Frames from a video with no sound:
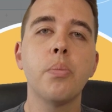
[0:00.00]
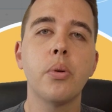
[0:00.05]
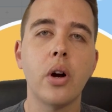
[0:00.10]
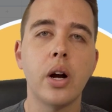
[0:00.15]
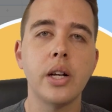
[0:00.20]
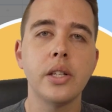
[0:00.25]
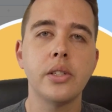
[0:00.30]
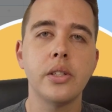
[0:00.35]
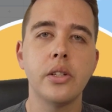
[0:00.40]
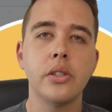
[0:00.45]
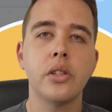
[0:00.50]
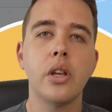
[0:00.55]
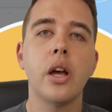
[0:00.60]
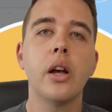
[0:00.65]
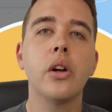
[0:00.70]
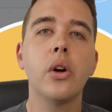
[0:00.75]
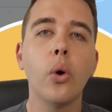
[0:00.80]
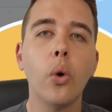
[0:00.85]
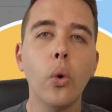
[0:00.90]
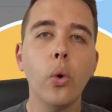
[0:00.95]
prices
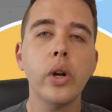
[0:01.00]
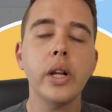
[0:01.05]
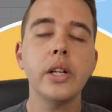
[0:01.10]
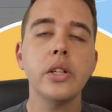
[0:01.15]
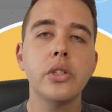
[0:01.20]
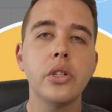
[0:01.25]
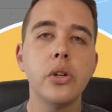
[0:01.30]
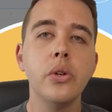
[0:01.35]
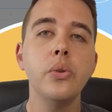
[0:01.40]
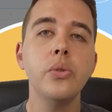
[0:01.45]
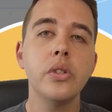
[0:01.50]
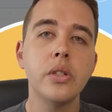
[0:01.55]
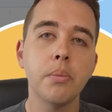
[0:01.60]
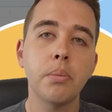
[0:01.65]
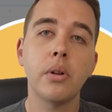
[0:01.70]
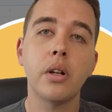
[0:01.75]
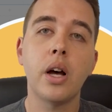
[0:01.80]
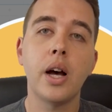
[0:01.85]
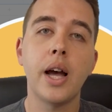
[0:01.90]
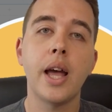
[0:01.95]
according to
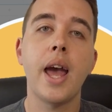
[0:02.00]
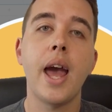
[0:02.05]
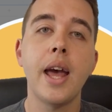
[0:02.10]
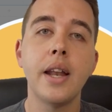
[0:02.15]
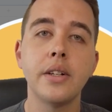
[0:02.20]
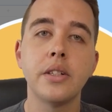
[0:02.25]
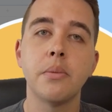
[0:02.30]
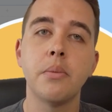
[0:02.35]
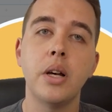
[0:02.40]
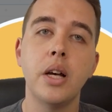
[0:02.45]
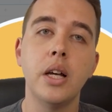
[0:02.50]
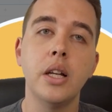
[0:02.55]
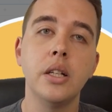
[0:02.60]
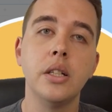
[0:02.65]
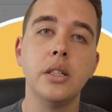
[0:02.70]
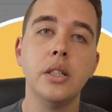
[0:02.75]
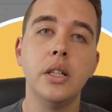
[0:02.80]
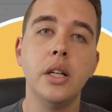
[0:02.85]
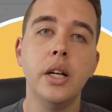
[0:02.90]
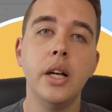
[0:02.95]
supply and demand,
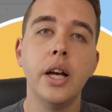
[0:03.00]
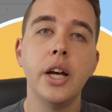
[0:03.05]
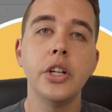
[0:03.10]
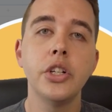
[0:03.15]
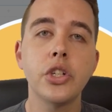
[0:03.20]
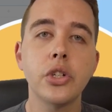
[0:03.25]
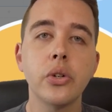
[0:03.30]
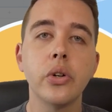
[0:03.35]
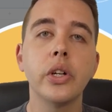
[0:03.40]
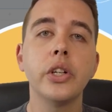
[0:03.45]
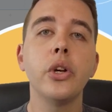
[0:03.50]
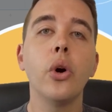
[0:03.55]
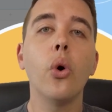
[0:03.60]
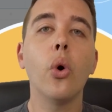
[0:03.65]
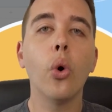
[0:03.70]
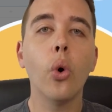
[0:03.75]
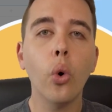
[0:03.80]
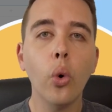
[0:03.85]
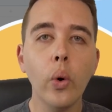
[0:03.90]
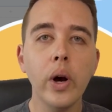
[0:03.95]
ensuring you're
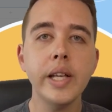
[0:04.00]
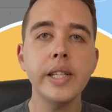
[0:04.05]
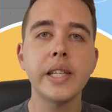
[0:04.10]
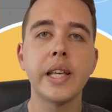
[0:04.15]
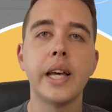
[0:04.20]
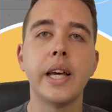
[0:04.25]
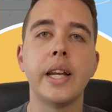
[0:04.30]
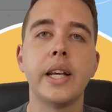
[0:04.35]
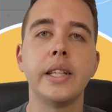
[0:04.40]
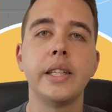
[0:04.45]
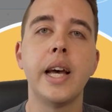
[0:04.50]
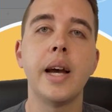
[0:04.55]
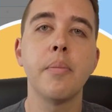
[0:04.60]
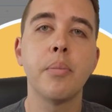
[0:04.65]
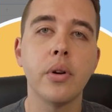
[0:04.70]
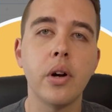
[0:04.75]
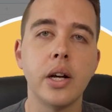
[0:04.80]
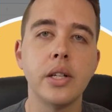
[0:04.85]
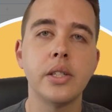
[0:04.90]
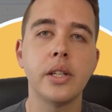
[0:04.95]
always hitting that
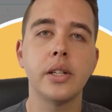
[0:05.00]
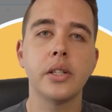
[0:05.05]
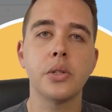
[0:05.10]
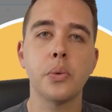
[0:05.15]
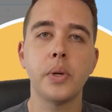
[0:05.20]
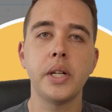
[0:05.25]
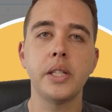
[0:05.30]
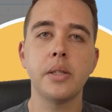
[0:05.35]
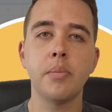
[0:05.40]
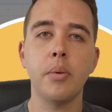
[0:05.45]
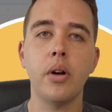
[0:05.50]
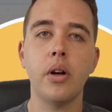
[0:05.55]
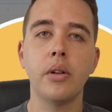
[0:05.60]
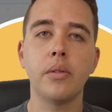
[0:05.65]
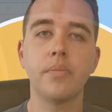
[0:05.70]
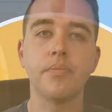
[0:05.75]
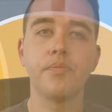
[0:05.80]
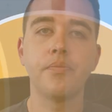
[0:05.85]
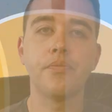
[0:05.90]
pricing sweet spot.